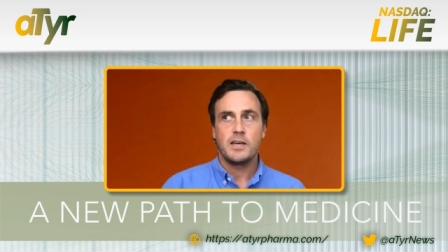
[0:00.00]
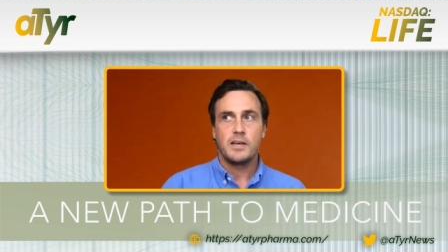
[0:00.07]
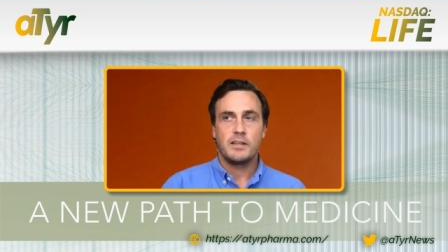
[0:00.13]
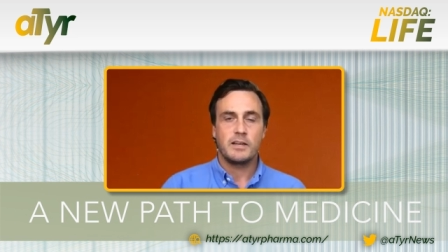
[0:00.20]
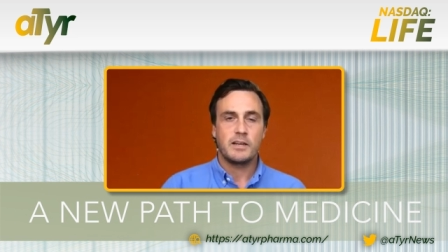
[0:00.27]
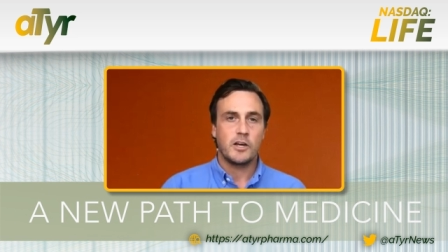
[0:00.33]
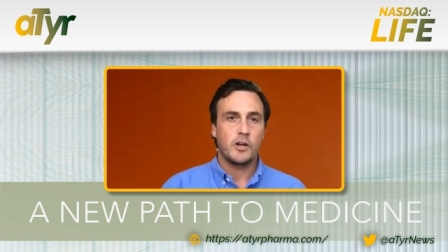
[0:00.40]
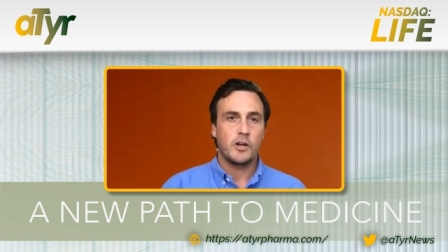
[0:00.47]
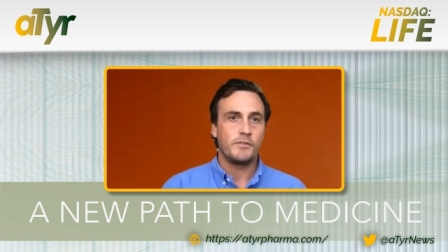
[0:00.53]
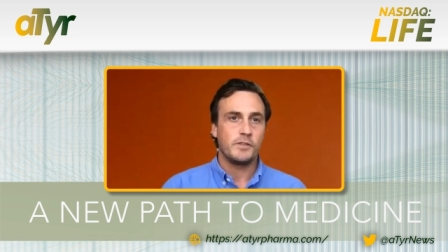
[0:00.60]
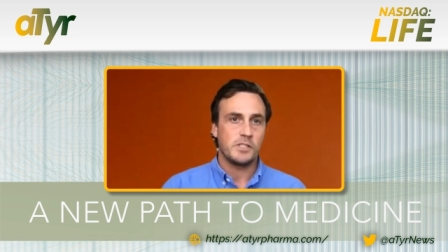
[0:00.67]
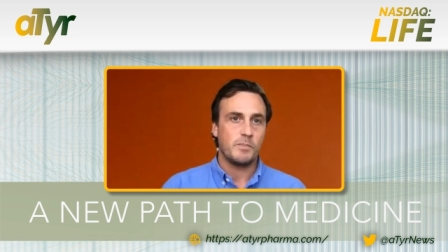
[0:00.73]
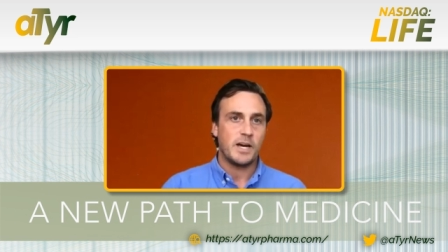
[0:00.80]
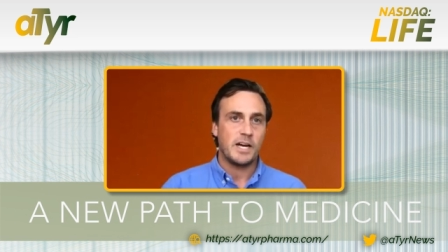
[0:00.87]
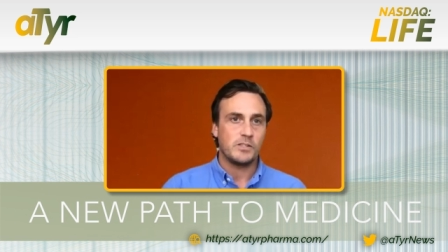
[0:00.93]
The cutoff is
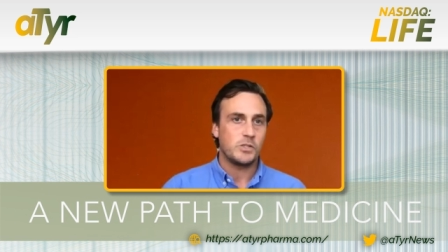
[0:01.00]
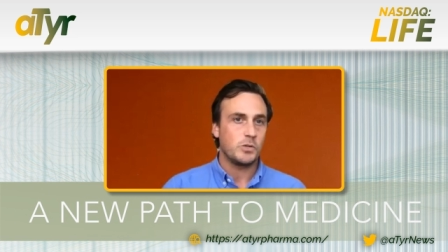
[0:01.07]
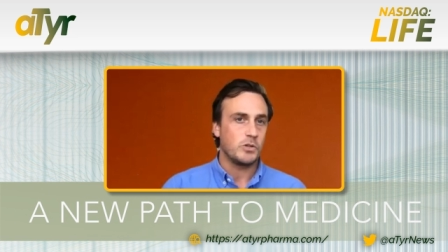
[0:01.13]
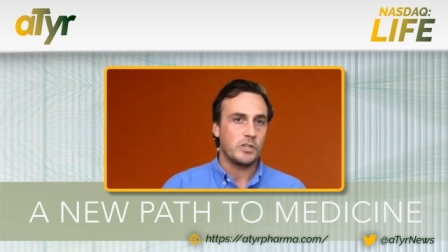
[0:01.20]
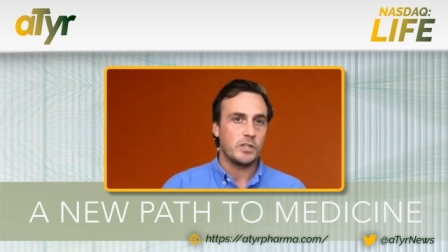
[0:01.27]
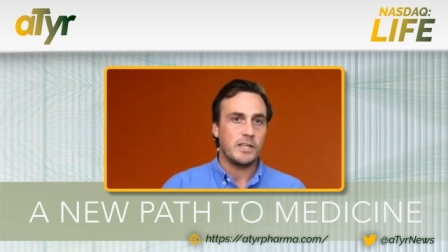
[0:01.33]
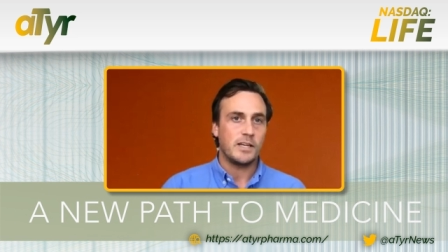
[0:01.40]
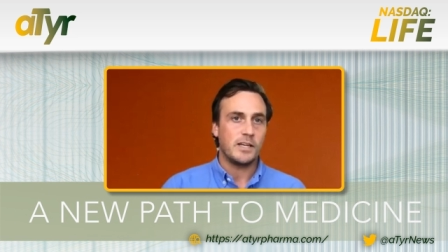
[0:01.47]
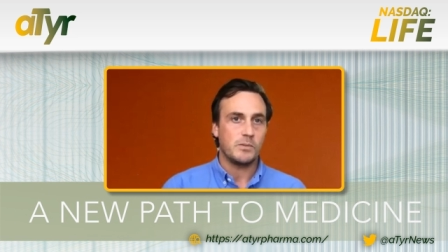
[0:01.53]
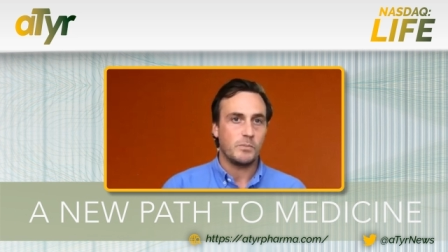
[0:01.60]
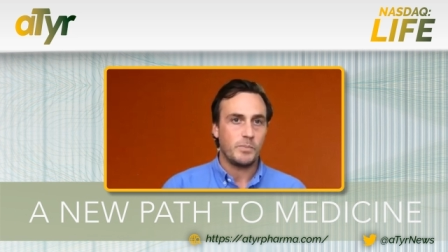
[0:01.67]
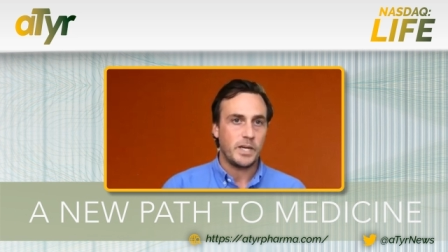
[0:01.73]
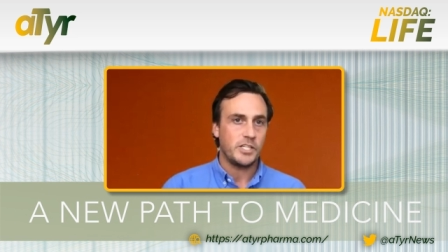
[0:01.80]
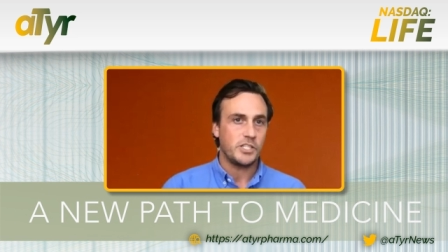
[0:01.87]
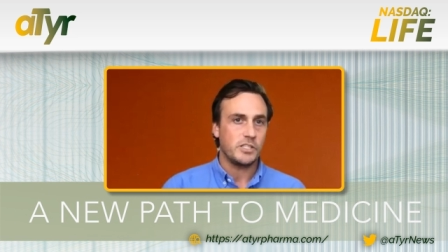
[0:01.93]
about 200,000
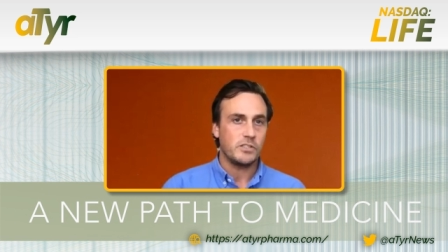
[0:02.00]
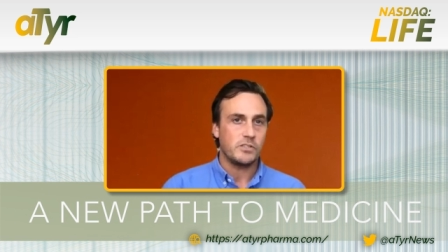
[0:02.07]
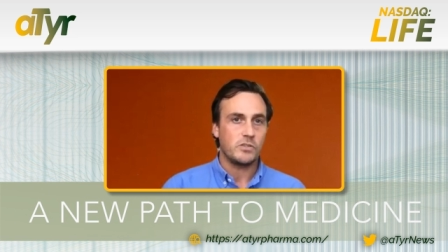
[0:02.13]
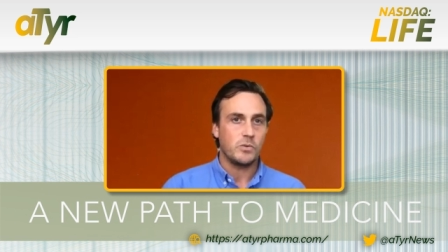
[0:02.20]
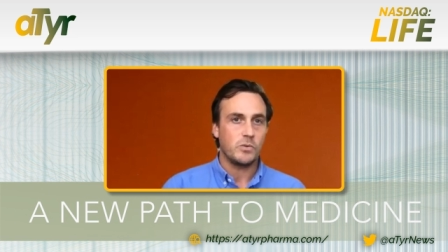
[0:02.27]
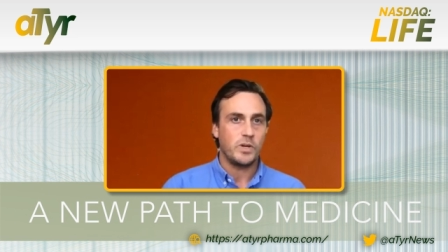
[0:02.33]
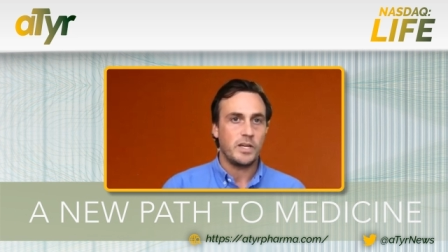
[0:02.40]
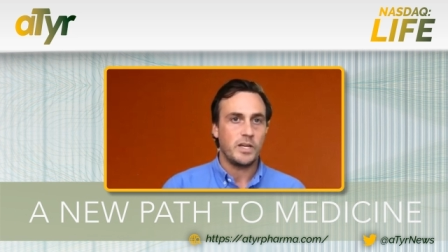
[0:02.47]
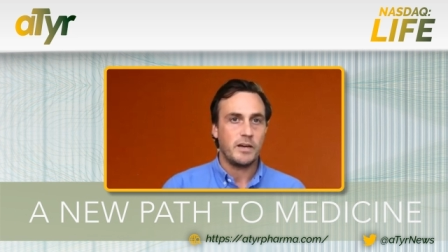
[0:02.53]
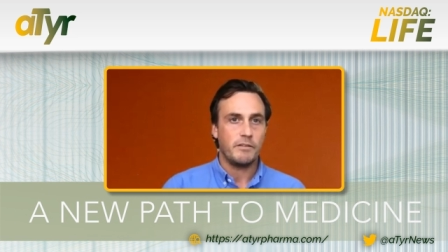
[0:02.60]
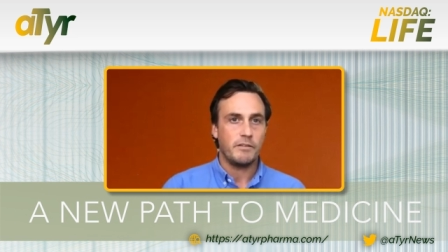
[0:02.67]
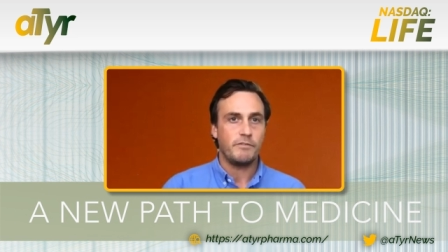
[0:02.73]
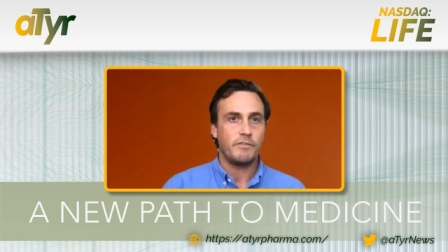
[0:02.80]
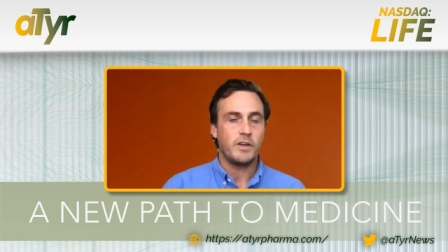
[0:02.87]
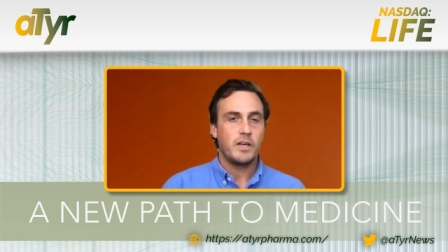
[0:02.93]
patients. So we have